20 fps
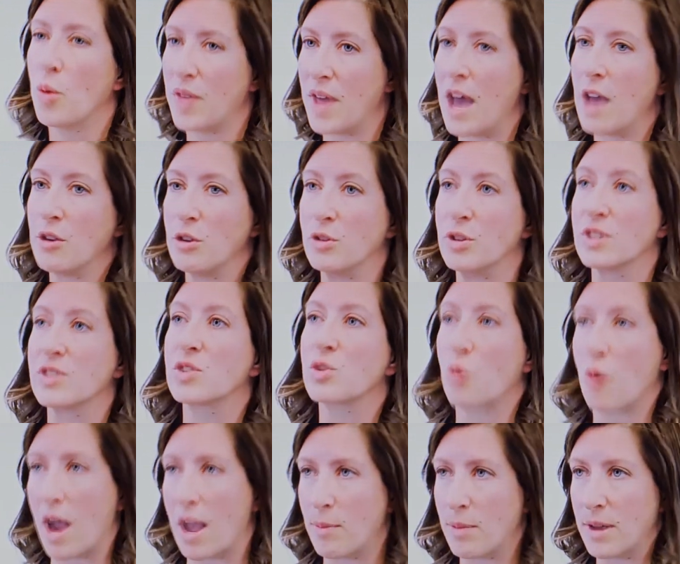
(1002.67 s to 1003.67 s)
with how you
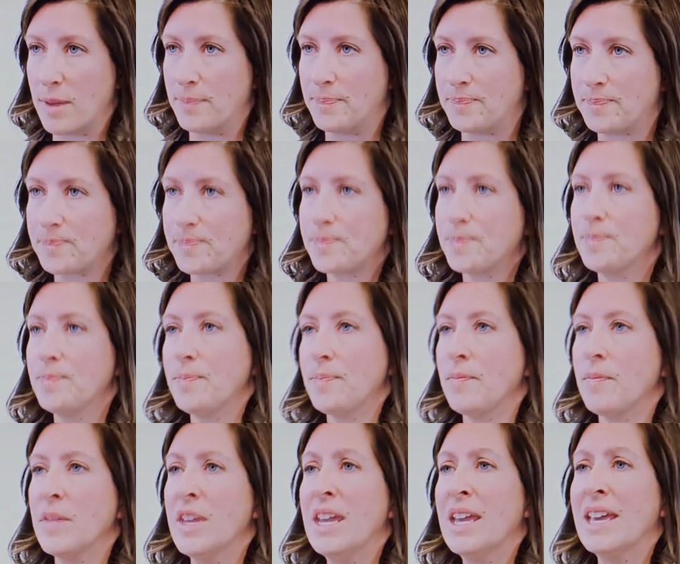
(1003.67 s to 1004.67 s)
describe it.
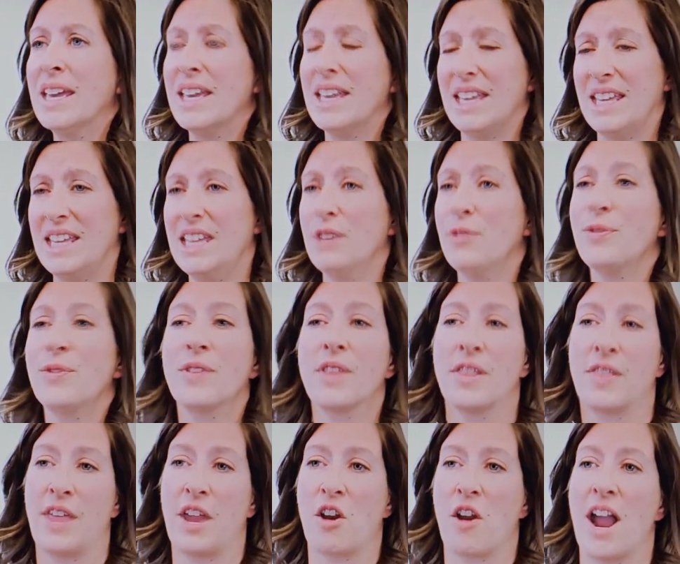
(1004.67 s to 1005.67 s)
If
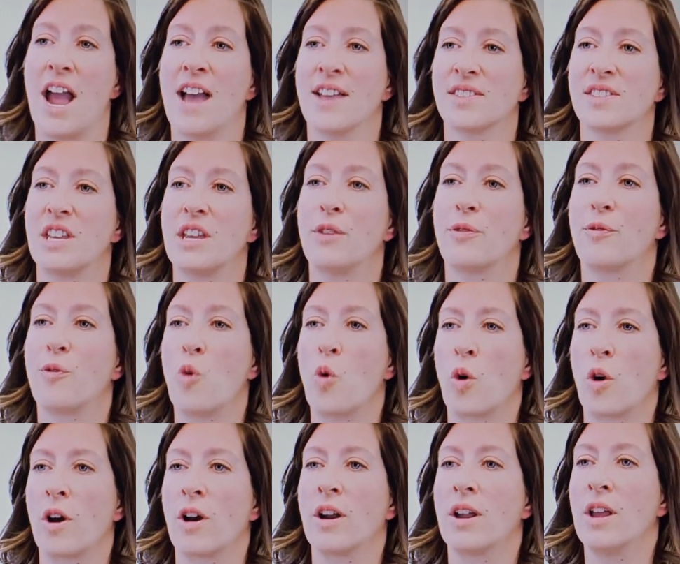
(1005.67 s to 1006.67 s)
they're asking
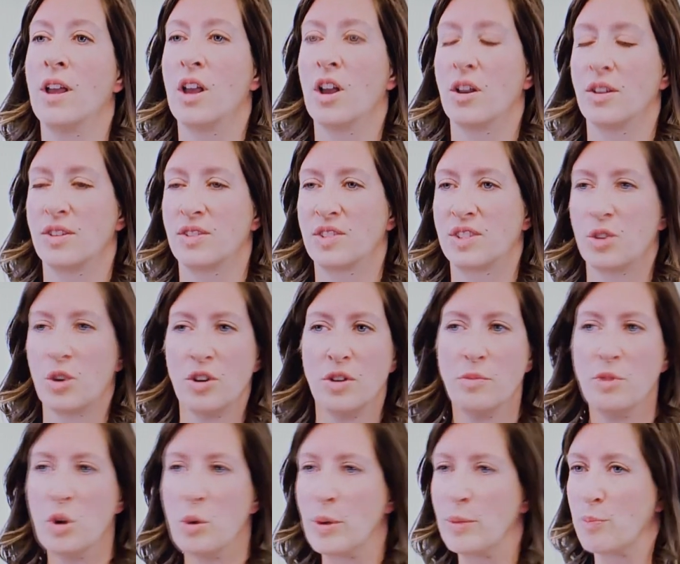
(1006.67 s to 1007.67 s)
for
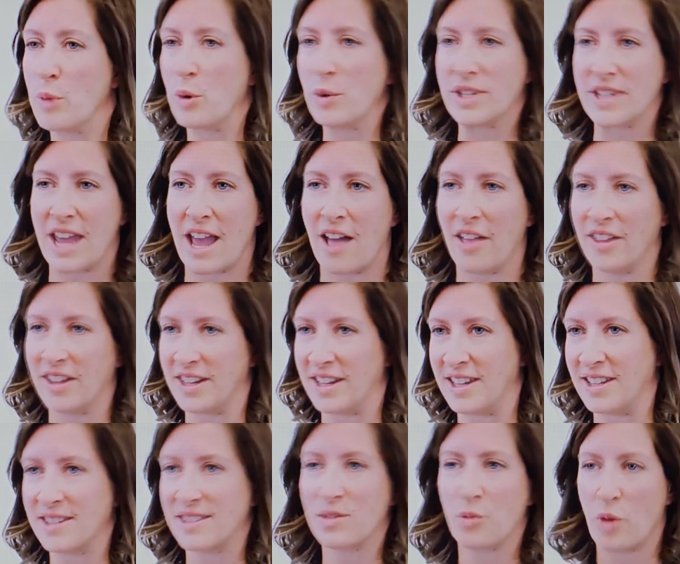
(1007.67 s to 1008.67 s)
certain
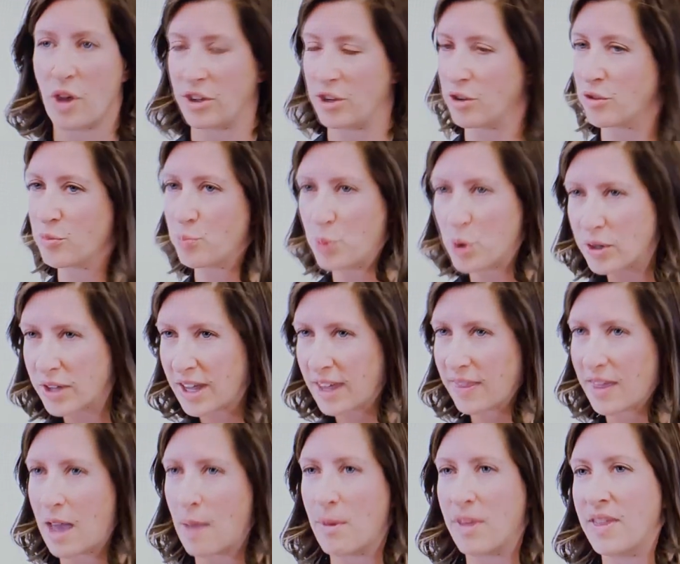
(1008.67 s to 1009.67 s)
modalities while you're
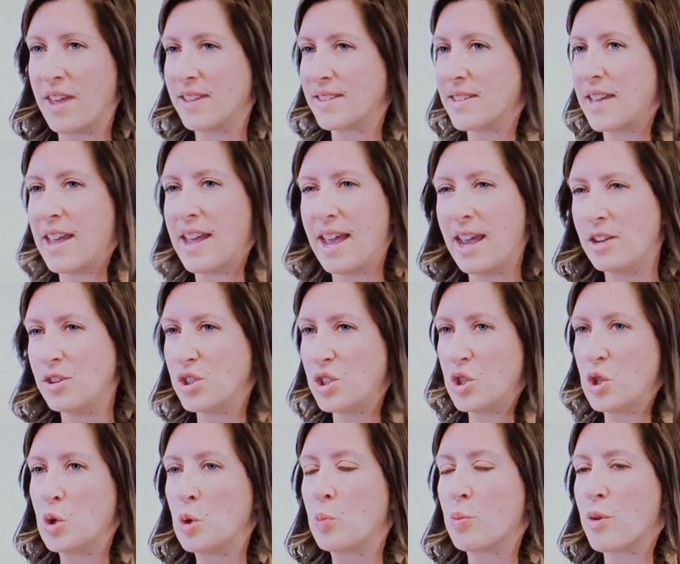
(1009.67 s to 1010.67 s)
booking them and they say, hey, do
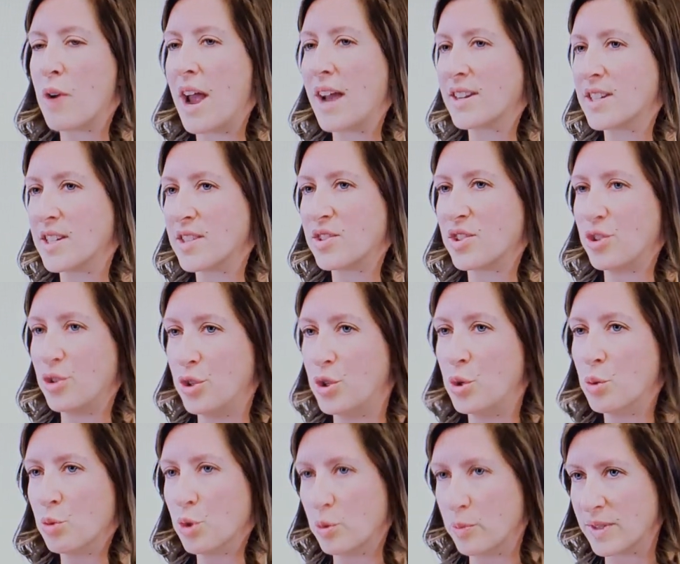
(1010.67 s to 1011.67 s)
you practice
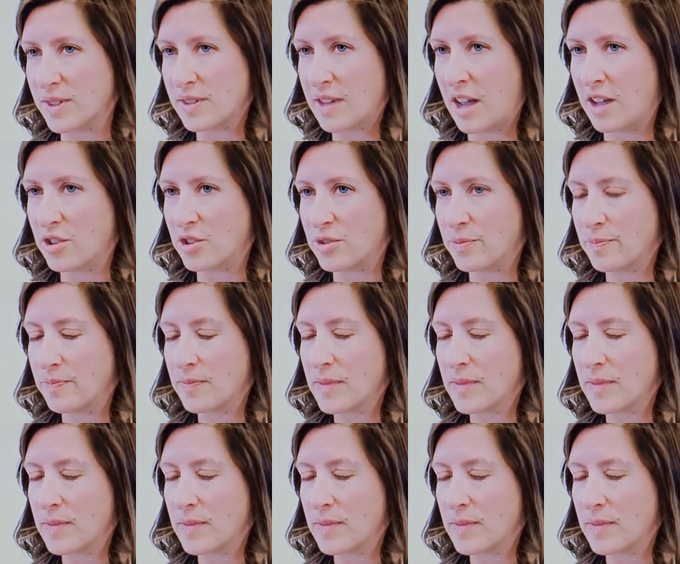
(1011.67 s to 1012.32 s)
Nuru massage?